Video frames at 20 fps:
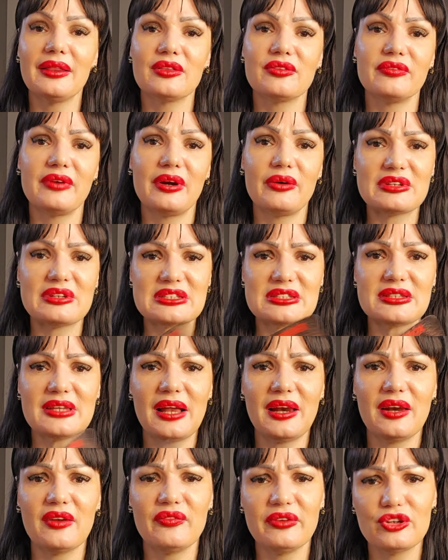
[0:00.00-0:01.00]
very
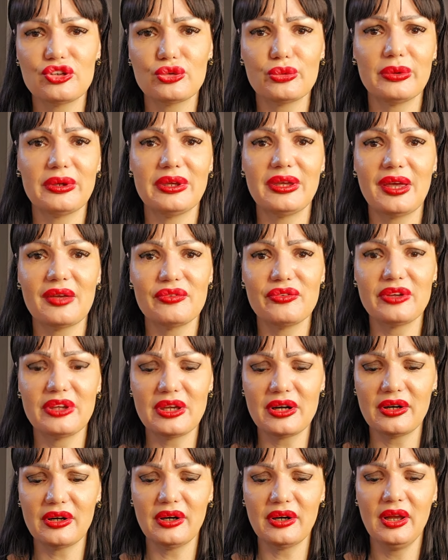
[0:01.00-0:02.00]
selfish we have
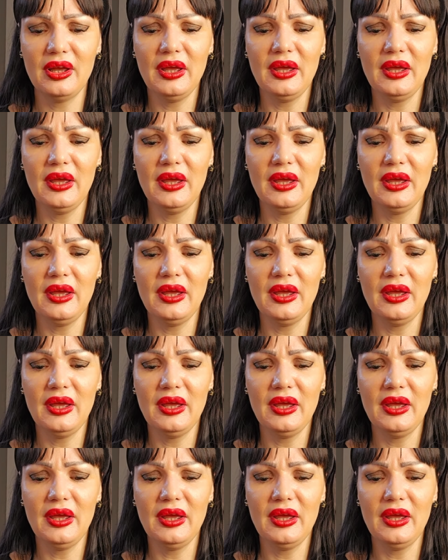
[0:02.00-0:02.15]
here.